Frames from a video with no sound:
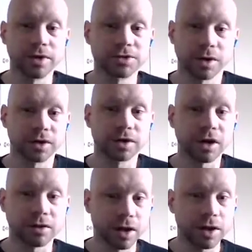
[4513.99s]
so I could
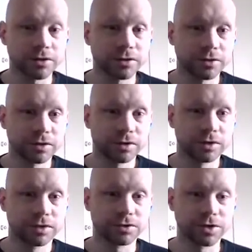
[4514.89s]
care less.
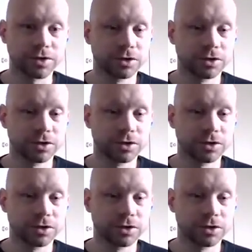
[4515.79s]
So I still